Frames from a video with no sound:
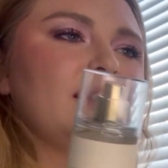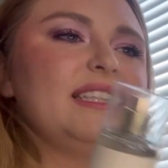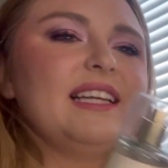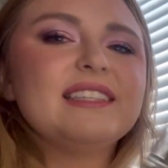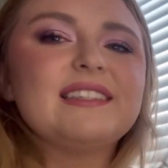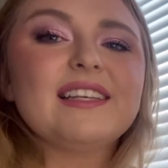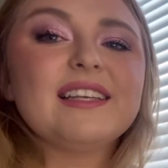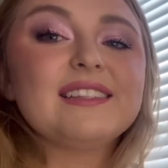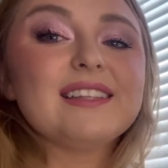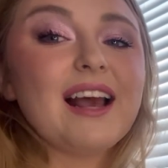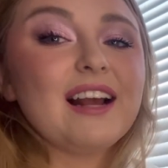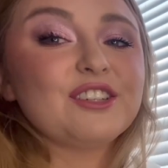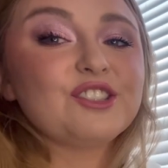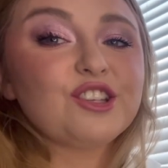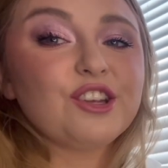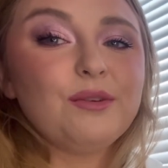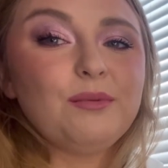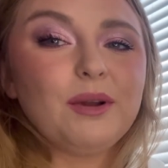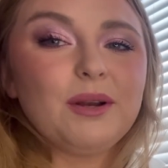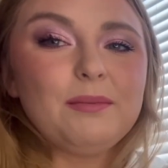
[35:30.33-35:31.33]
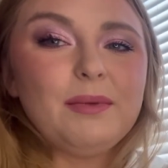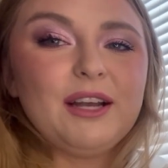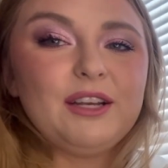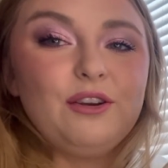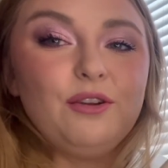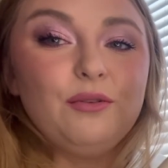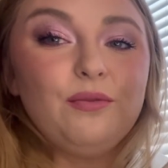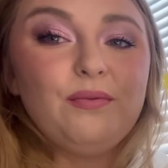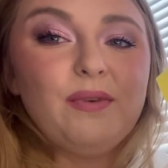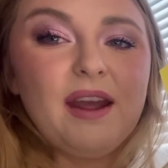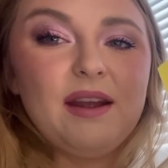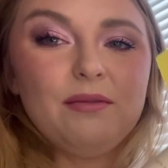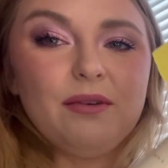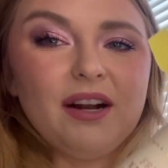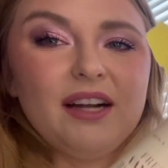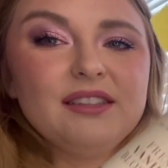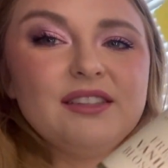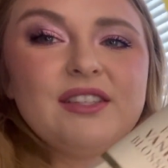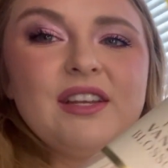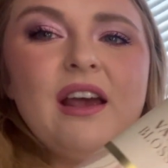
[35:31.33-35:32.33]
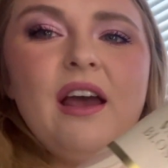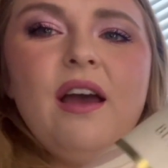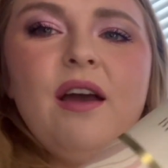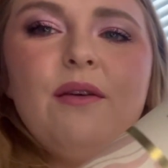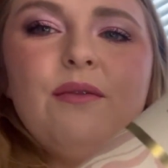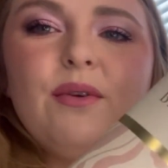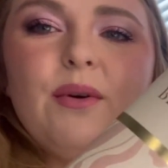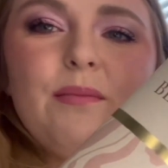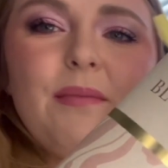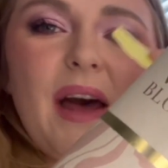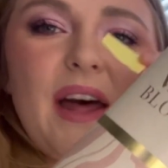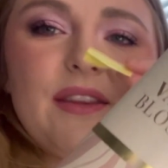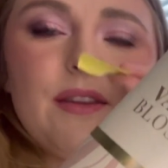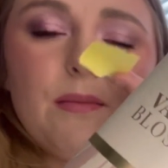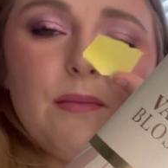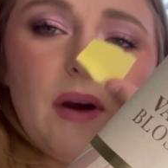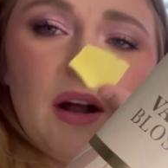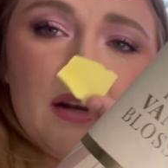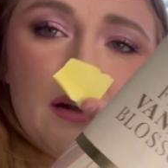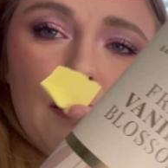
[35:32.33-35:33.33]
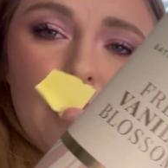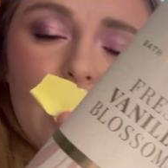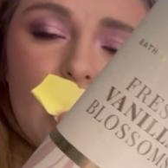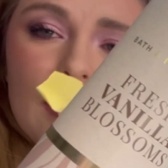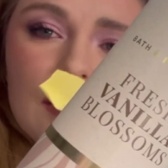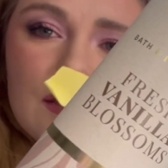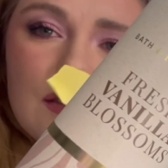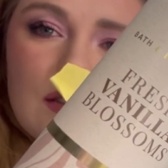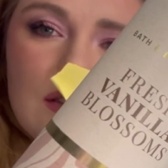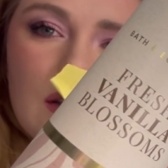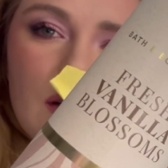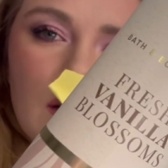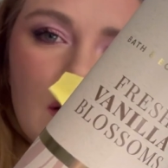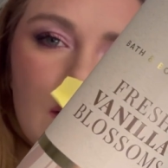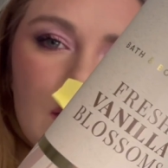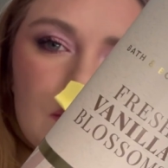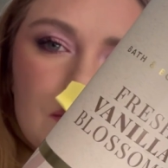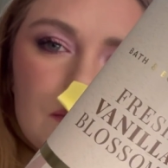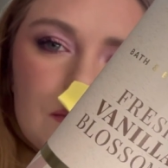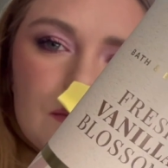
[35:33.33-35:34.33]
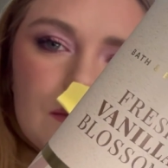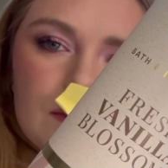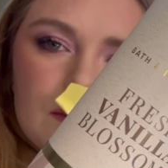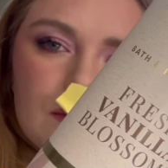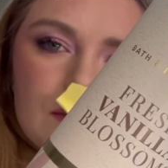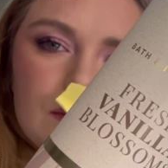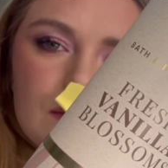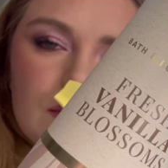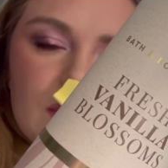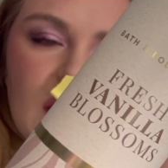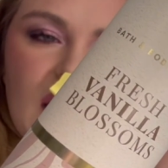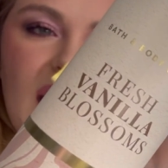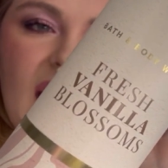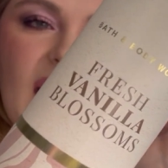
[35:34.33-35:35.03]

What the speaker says: this is actually one of my new favorites from Bath & Body Works. It